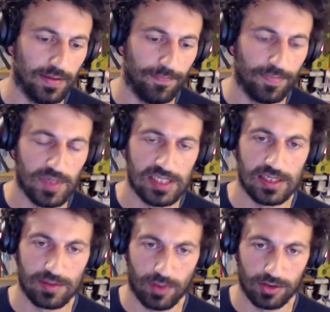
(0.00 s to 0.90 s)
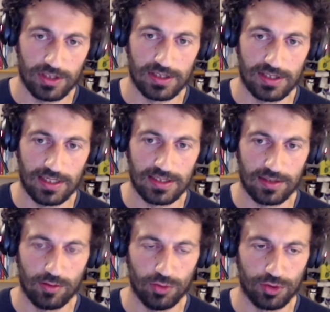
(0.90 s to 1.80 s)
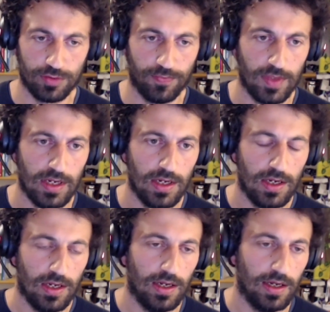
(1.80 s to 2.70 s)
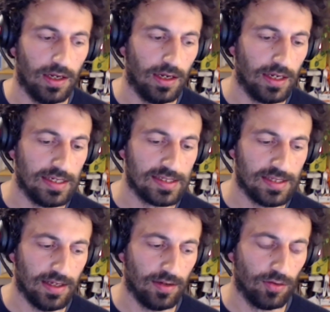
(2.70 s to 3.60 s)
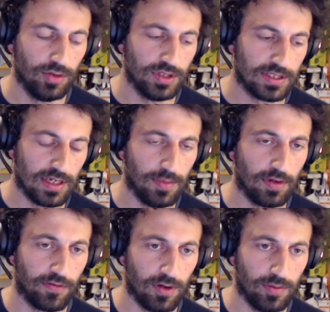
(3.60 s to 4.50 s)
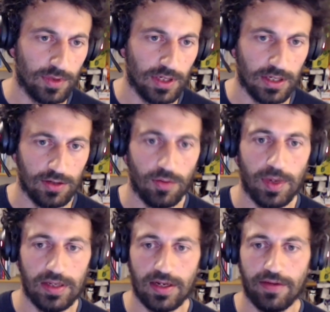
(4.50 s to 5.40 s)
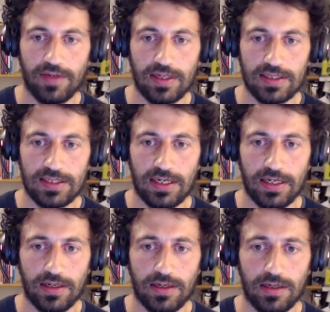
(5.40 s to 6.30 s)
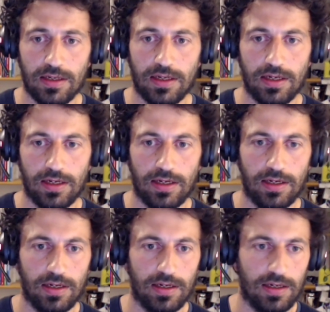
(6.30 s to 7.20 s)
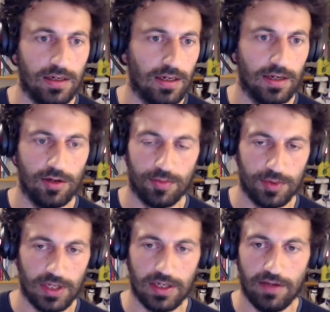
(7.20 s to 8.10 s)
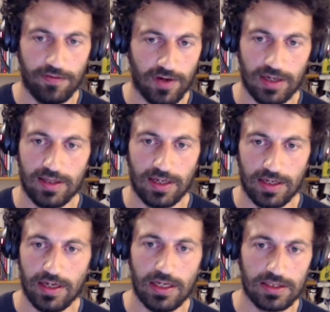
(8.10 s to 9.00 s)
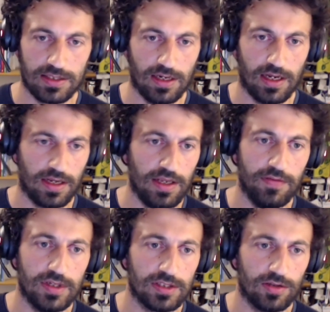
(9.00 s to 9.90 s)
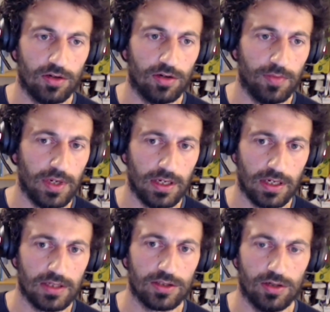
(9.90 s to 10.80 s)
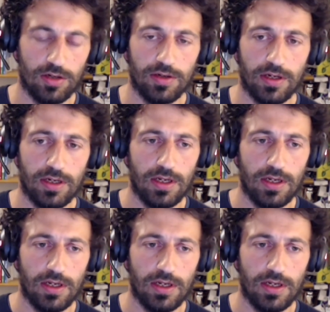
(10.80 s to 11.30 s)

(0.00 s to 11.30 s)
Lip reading: business process execution. Instead, who is coming from the domain-driven design, adopting different techniques like event storming and so on,